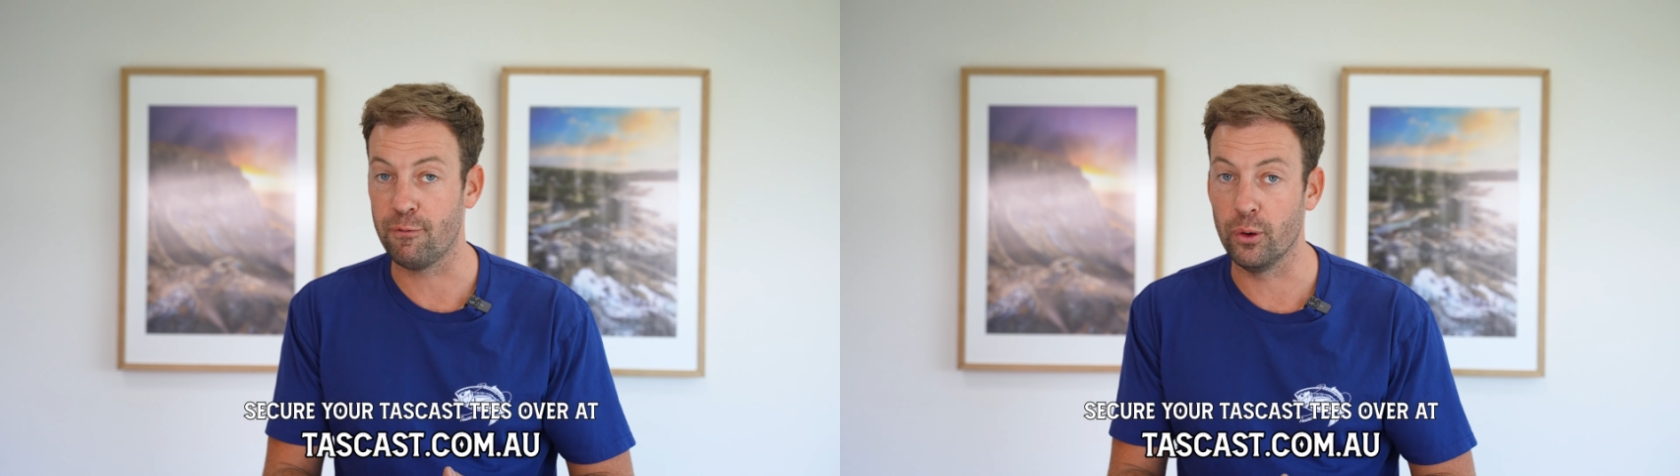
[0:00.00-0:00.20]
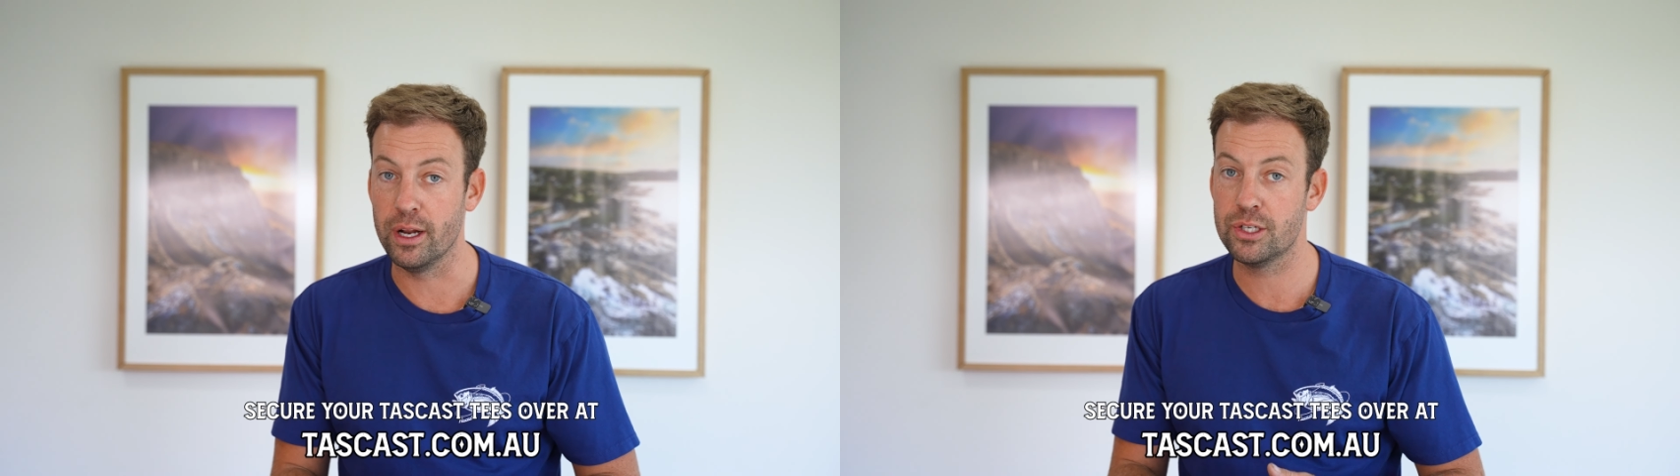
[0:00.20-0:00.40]

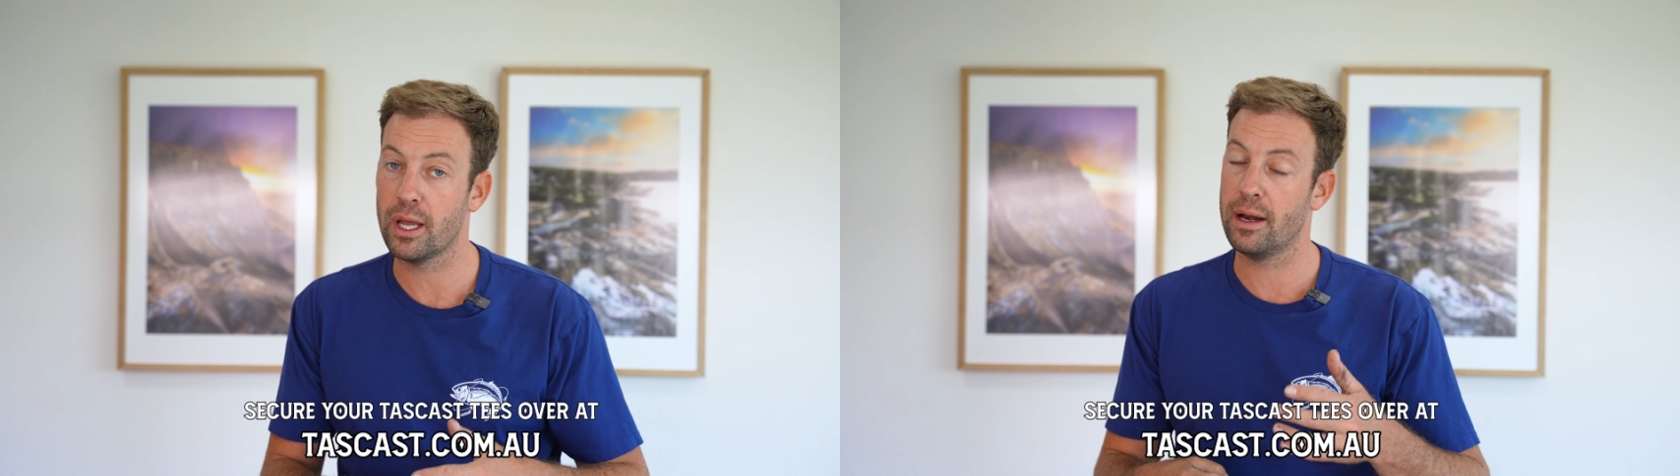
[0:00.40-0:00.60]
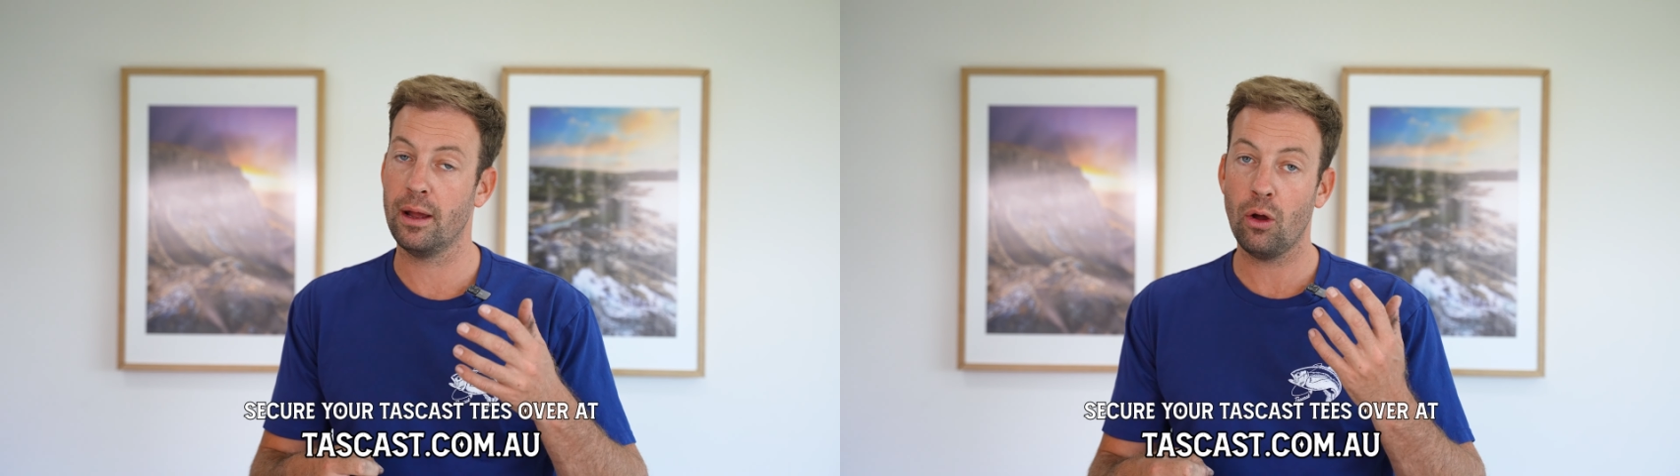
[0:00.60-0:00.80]
footage
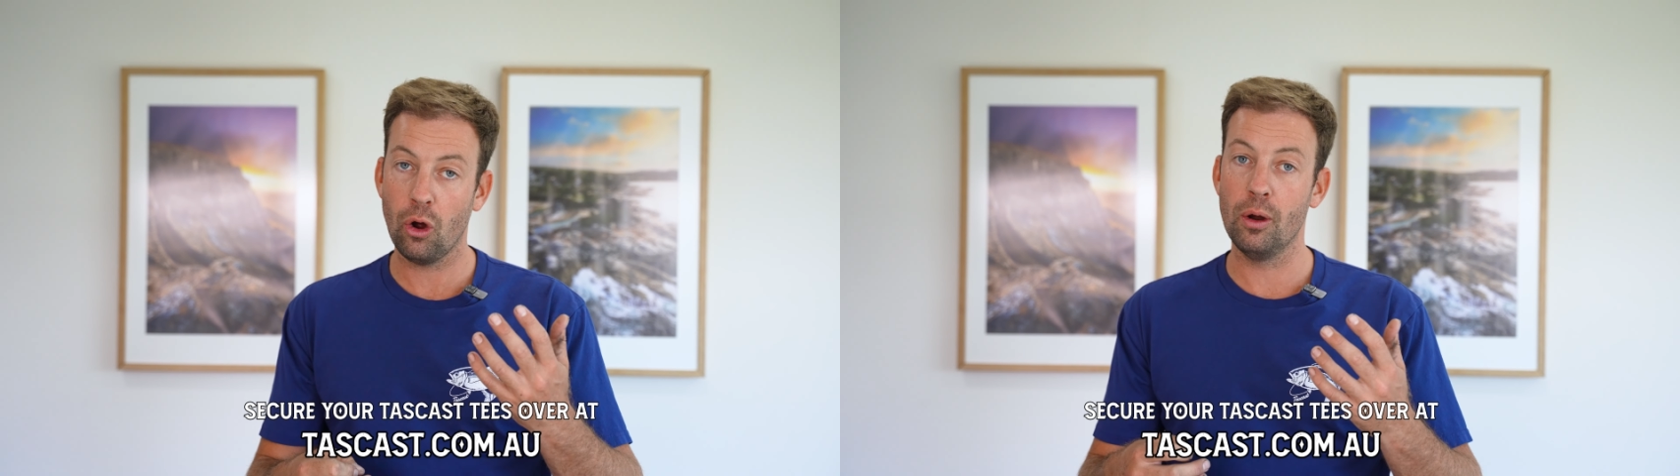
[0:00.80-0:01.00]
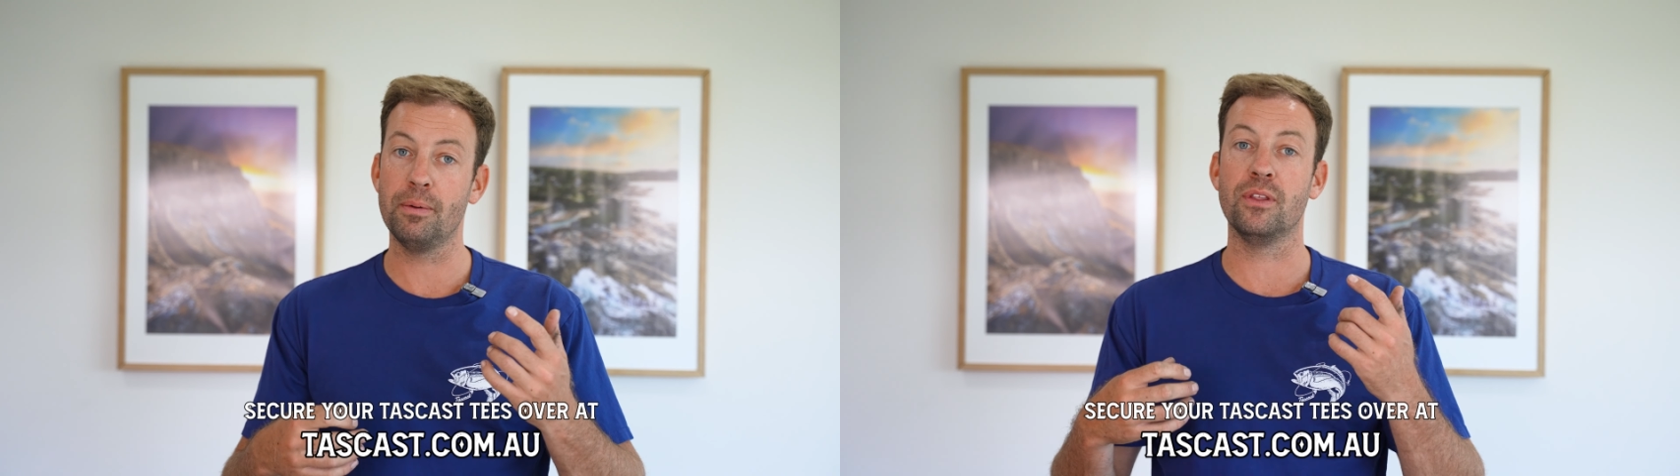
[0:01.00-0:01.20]
and I
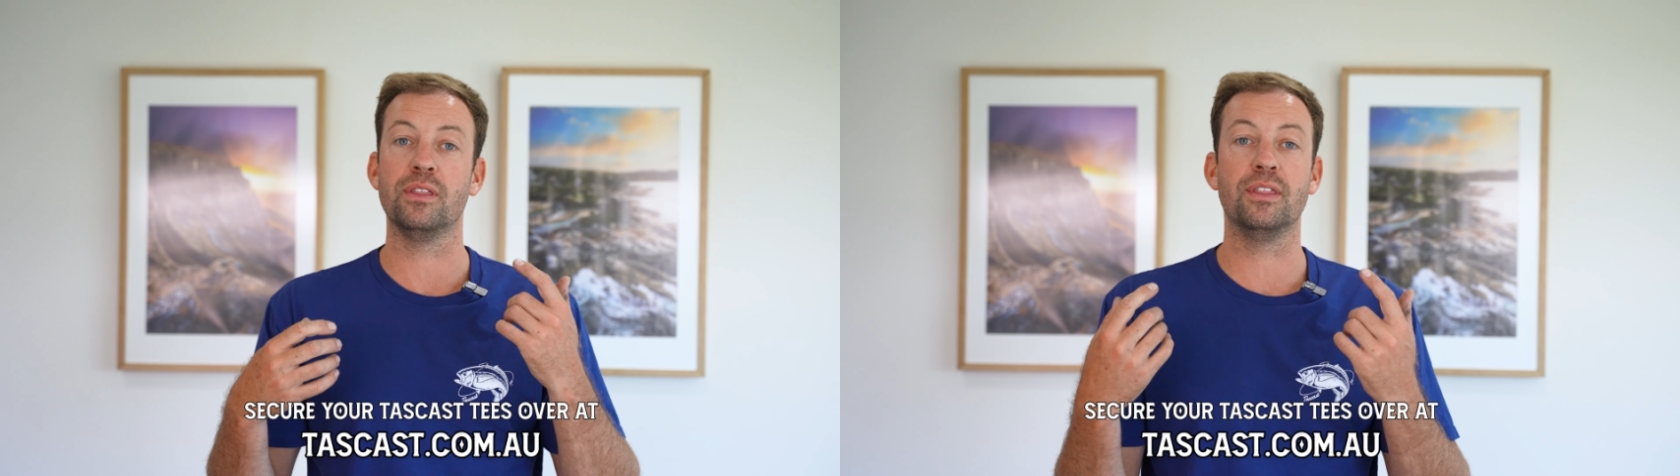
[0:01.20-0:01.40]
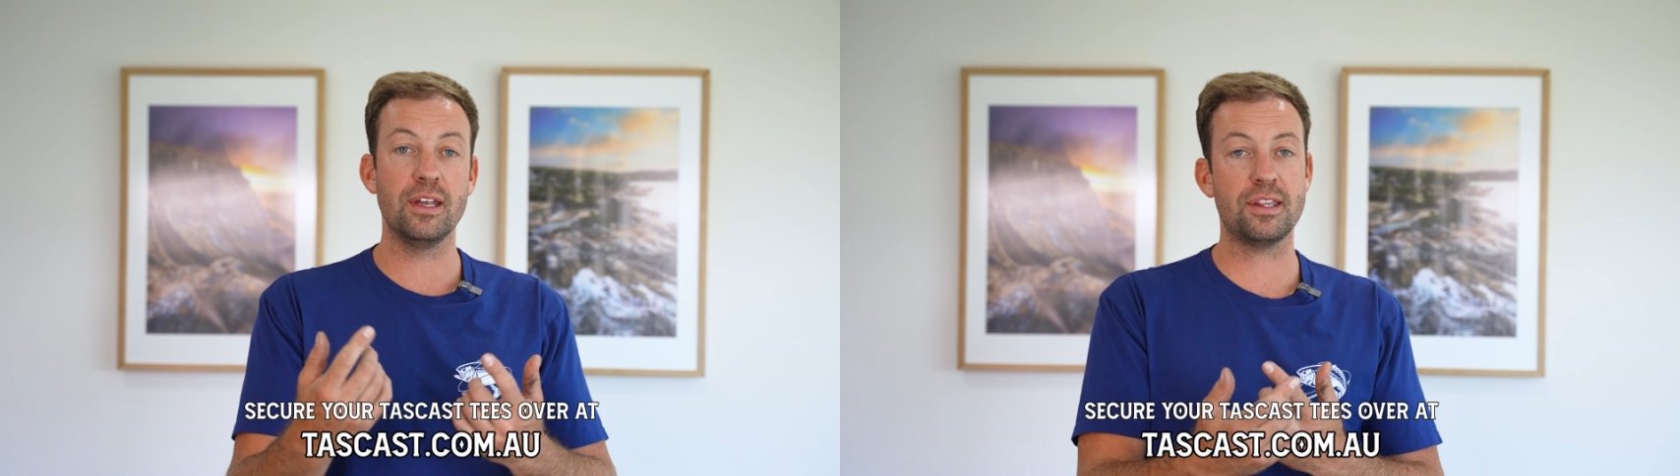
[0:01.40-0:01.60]
hope that
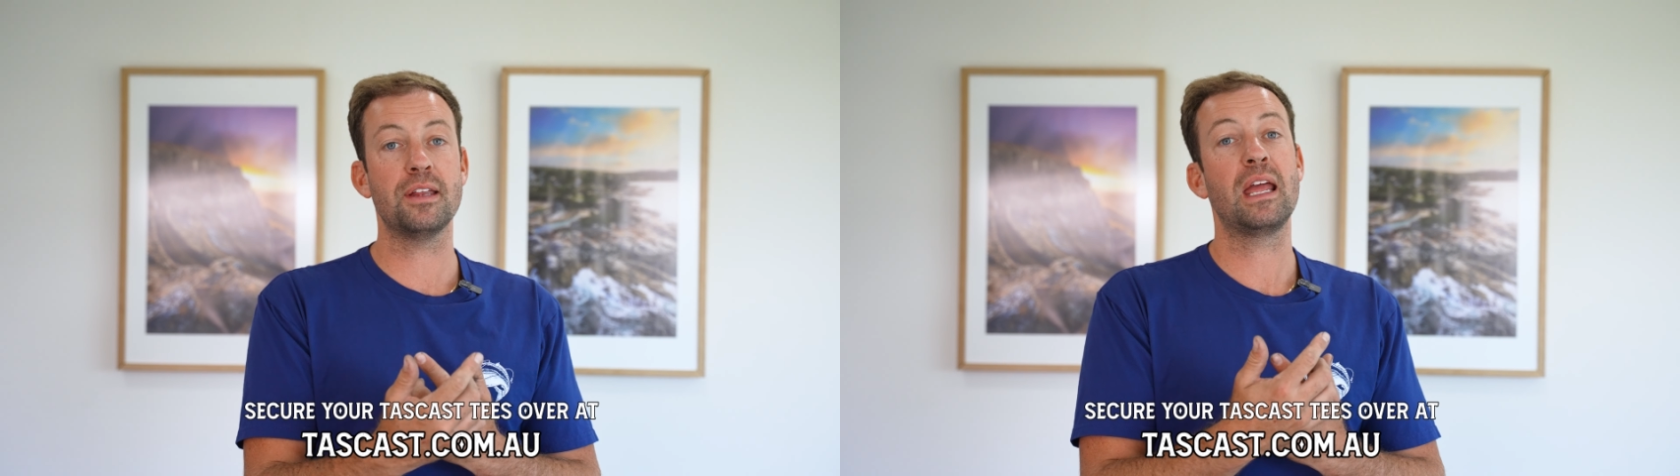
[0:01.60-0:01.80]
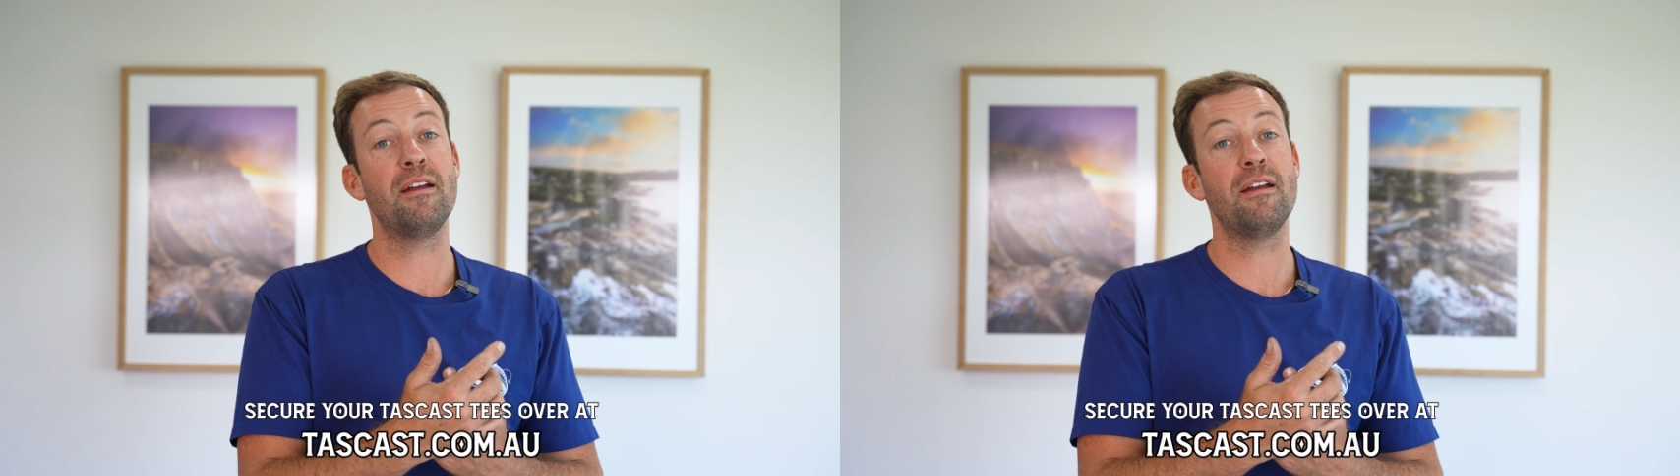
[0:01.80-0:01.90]
this